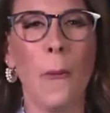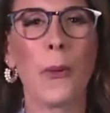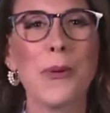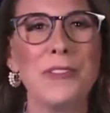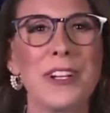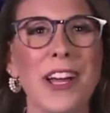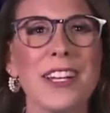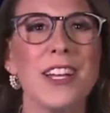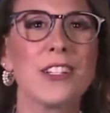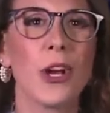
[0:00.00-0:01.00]
We're moving
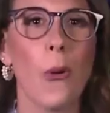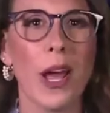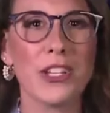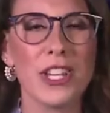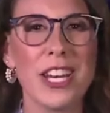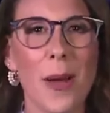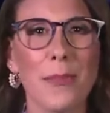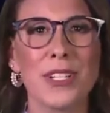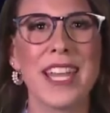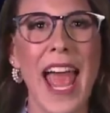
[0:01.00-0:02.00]
on to question
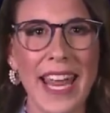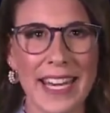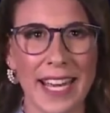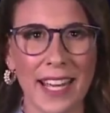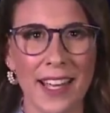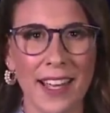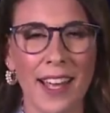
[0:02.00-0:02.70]
number 10.